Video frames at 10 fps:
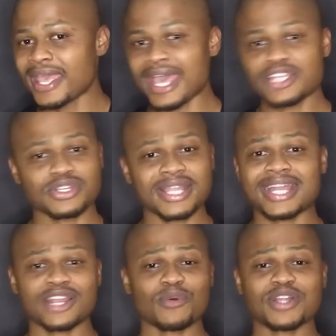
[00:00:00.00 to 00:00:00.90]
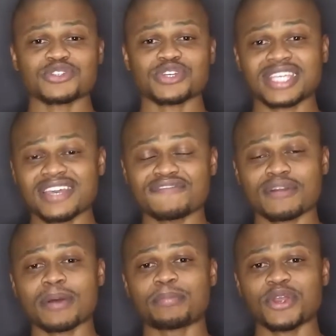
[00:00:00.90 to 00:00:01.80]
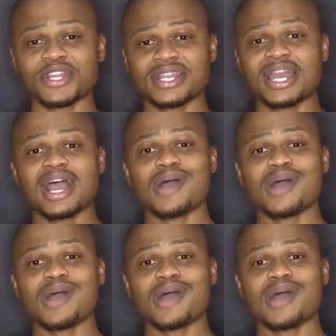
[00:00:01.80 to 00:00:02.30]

And tonight, I don't want you to give from a burden.